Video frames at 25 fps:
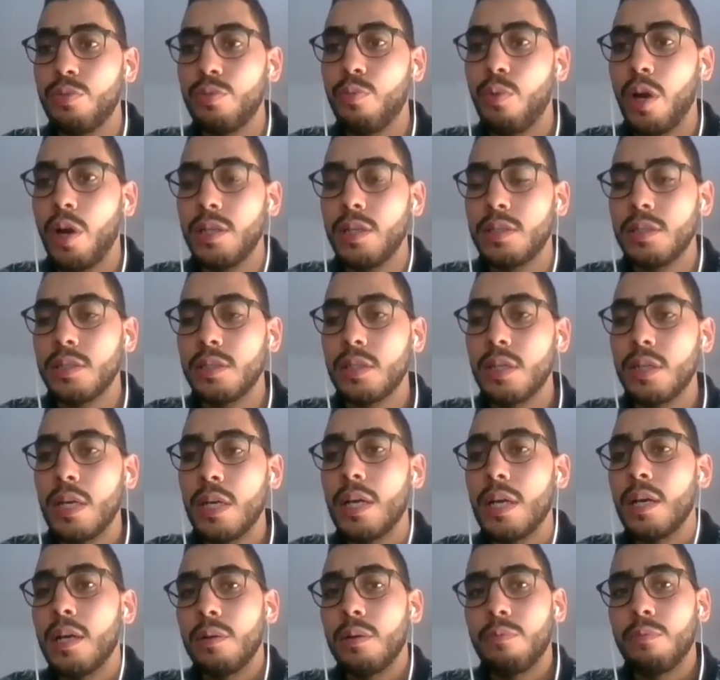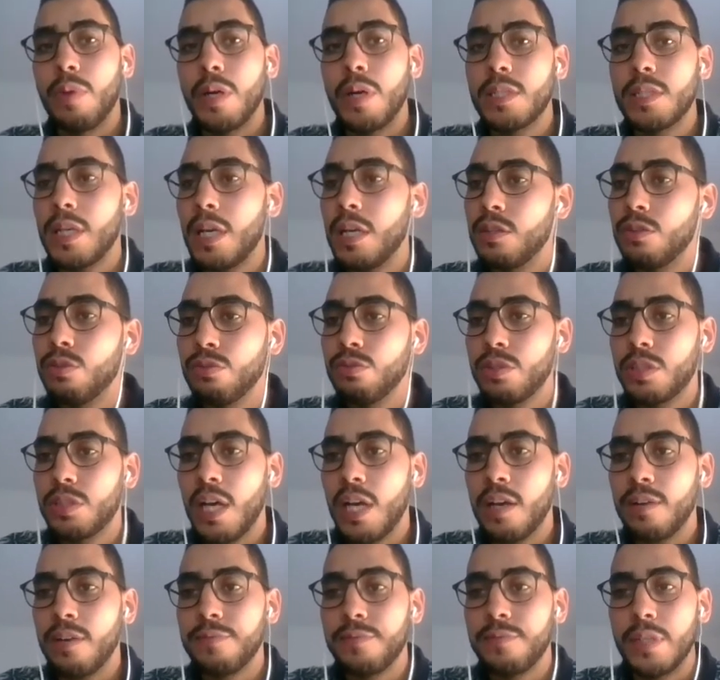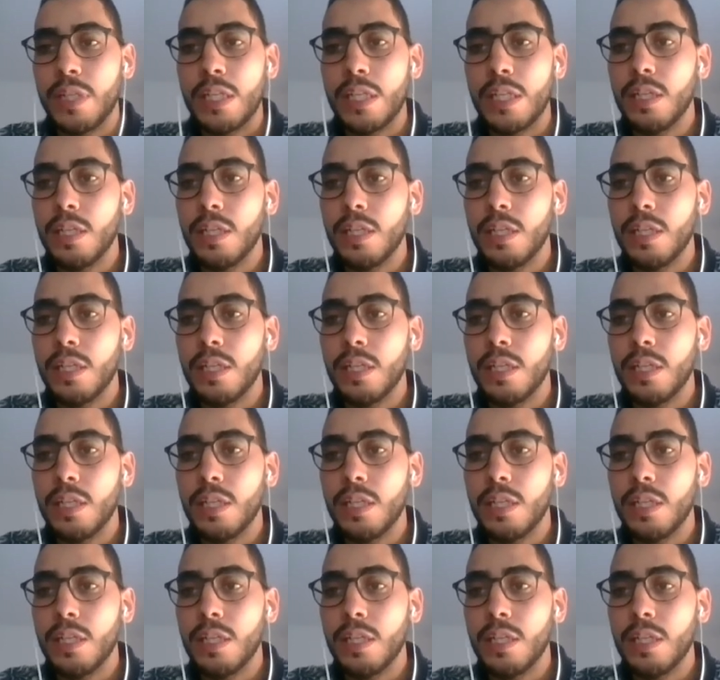point, but I don't have